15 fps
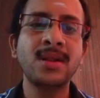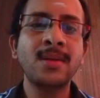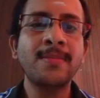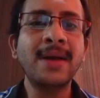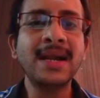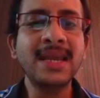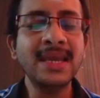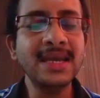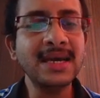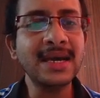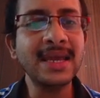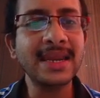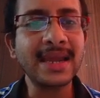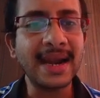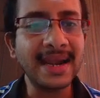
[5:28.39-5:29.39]
But here
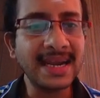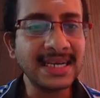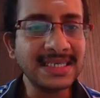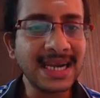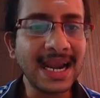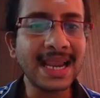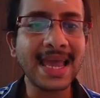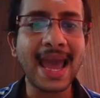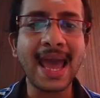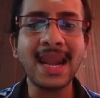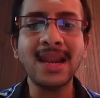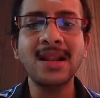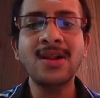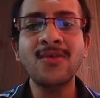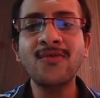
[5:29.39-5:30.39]
in conditional GAN,
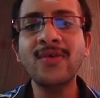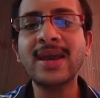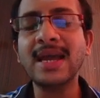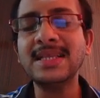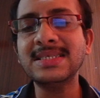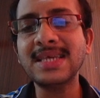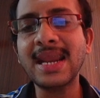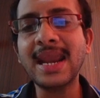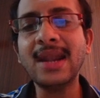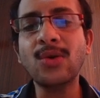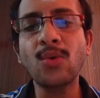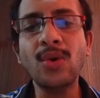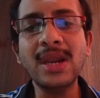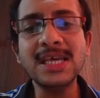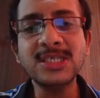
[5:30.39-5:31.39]
we can generate
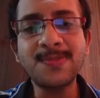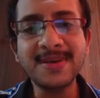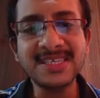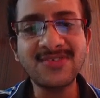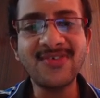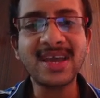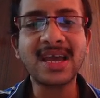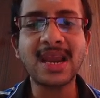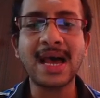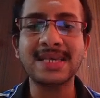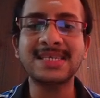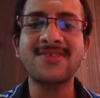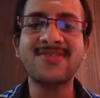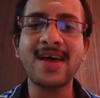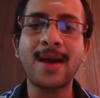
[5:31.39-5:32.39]
only specific class
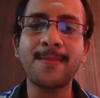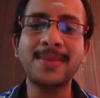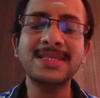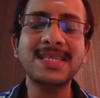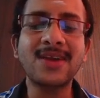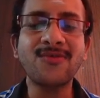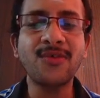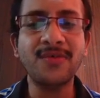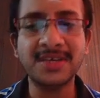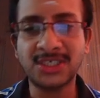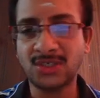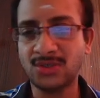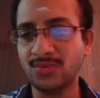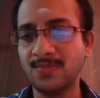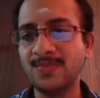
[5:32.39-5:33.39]
of samples that we wish
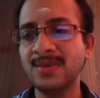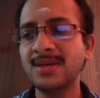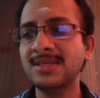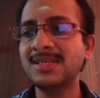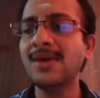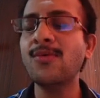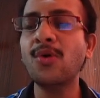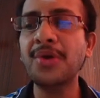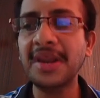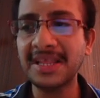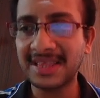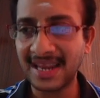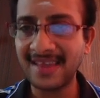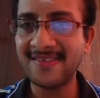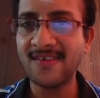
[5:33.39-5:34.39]
to, say only
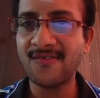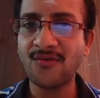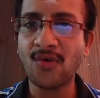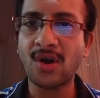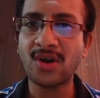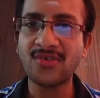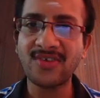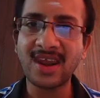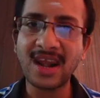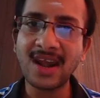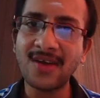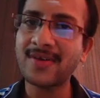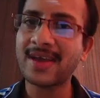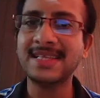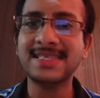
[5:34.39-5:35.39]
3s if you want to generate,
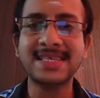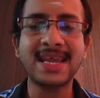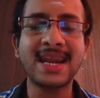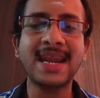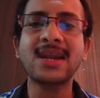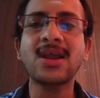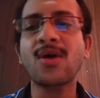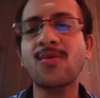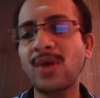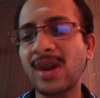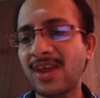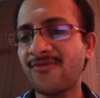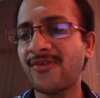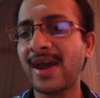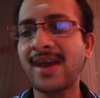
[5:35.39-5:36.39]
we can generate, or only
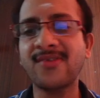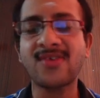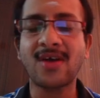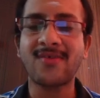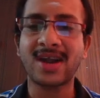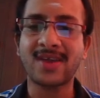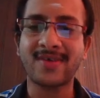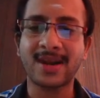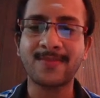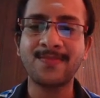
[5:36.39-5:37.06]
5s or whatever.